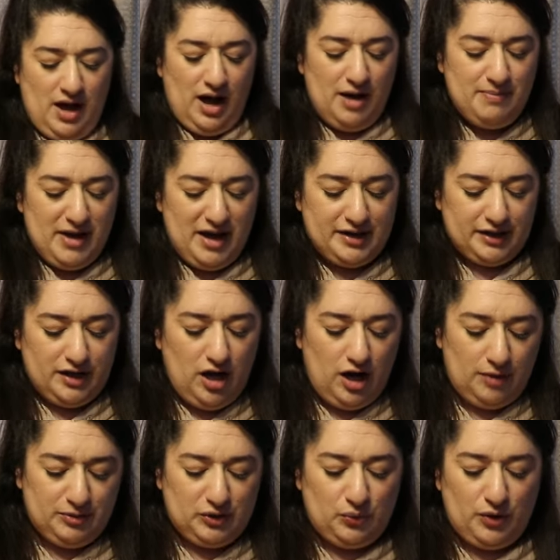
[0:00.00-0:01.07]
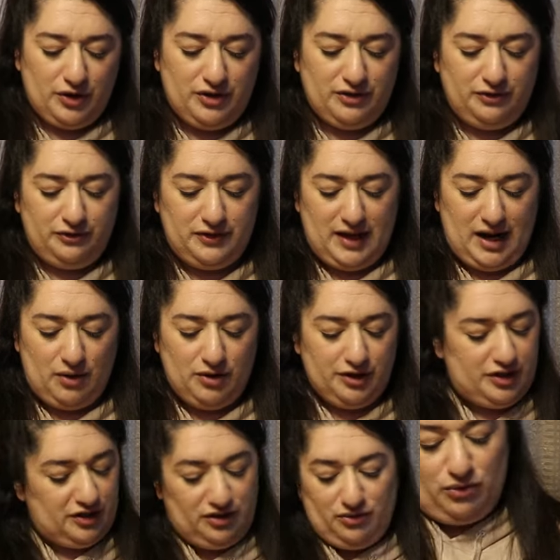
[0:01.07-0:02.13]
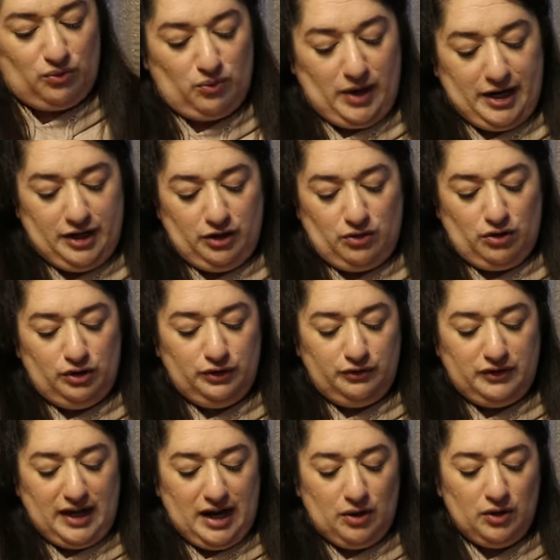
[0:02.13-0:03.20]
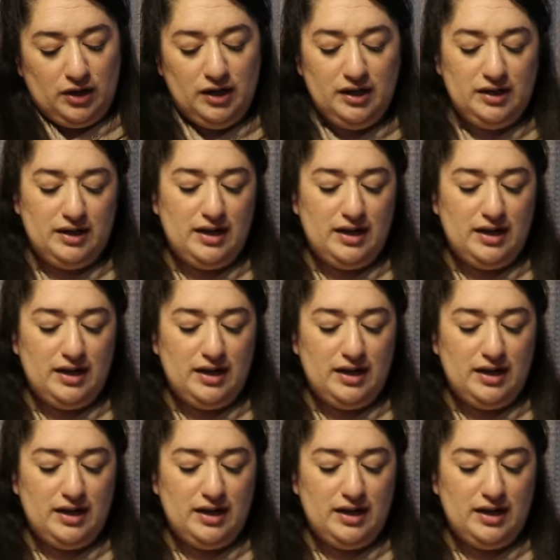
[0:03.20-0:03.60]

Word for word: about a cup's worth of flour, just regular old flour,